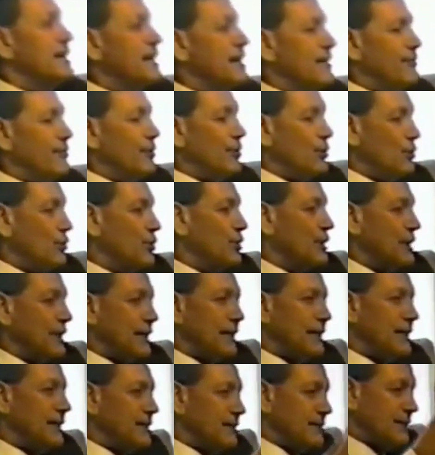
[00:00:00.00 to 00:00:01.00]
If you look at
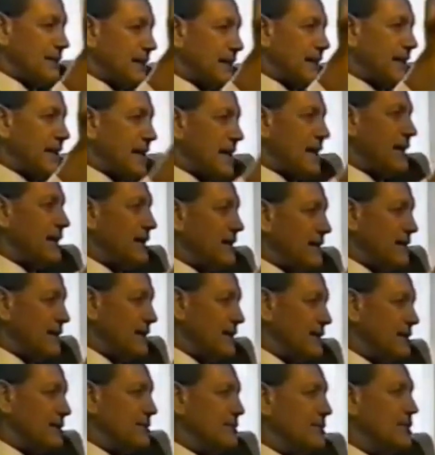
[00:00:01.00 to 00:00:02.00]
it, you think, how can
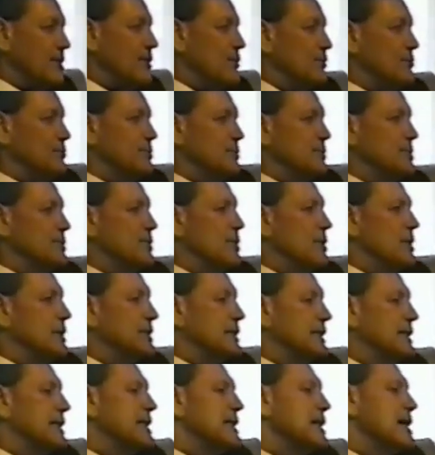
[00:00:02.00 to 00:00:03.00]
you control it
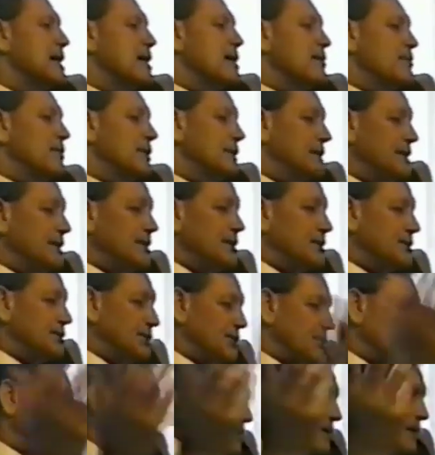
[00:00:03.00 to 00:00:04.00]
precisely? But this is
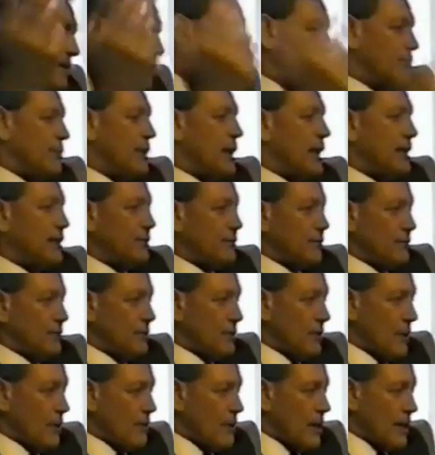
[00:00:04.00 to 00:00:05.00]
just another breakthrough
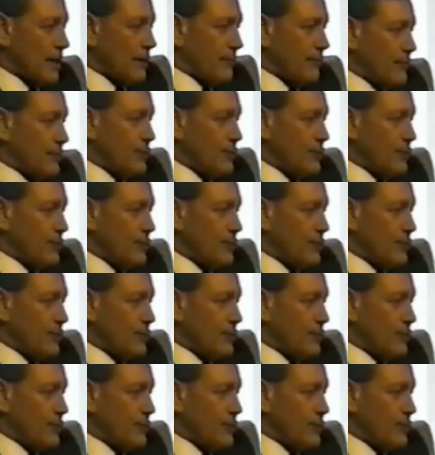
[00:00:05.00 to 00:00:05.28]
that I made.